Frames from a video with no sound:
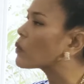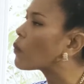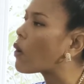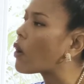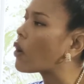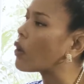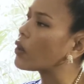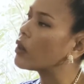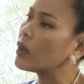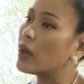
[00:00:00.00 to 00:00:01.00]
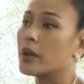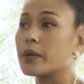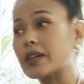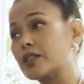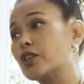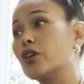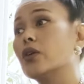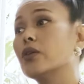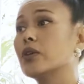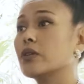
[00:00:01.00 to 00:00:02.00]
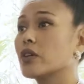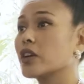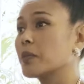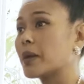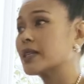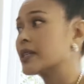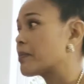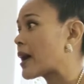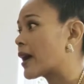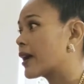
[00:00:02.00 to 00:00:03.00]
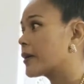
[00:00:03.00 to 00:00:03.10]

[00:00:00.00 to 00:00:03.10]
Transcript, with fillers: the wall. Because, you know, you're going to paint it back. I wouldn't be able to